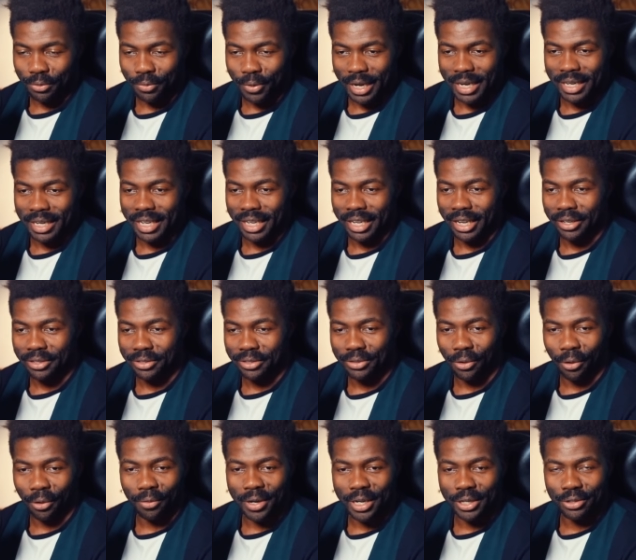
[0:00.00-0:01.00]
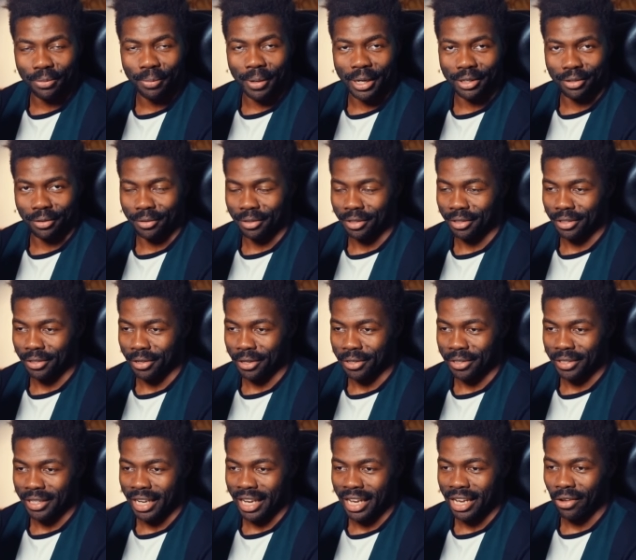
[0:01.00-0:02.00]
reading a story to my daughter the
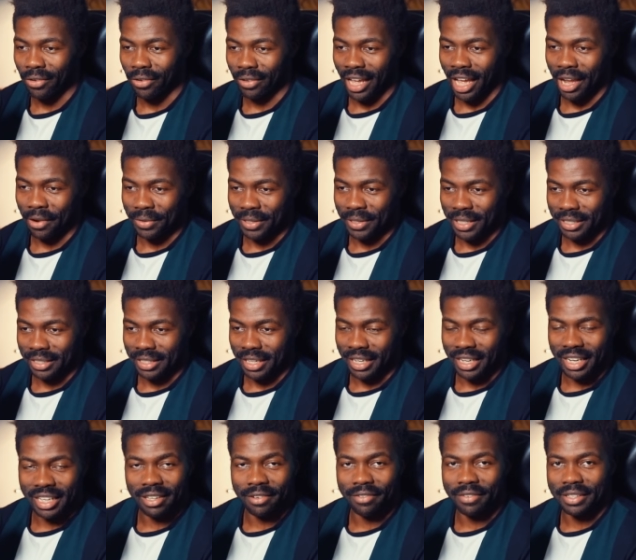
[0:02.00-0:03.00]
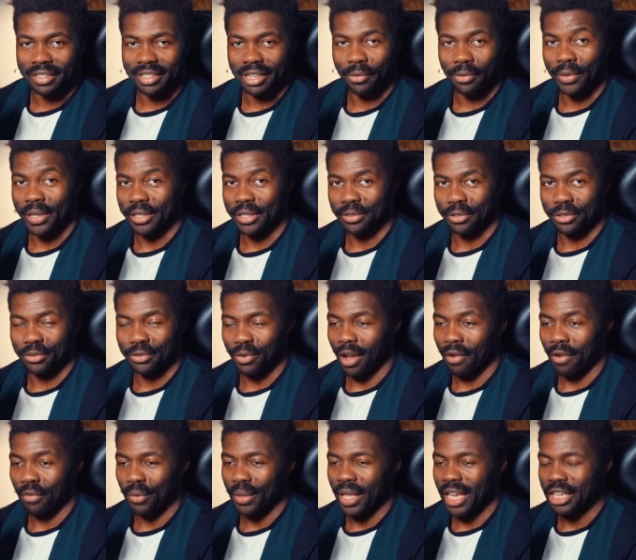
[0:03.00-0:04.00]
other day on how it is that elephants are willing to
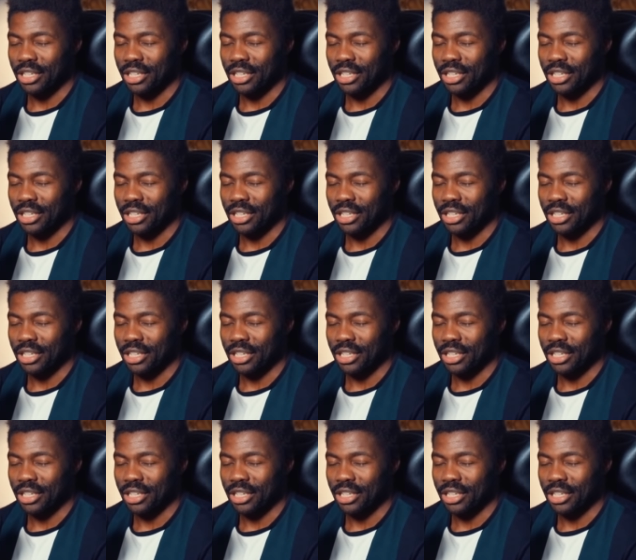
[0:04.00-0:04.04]
travel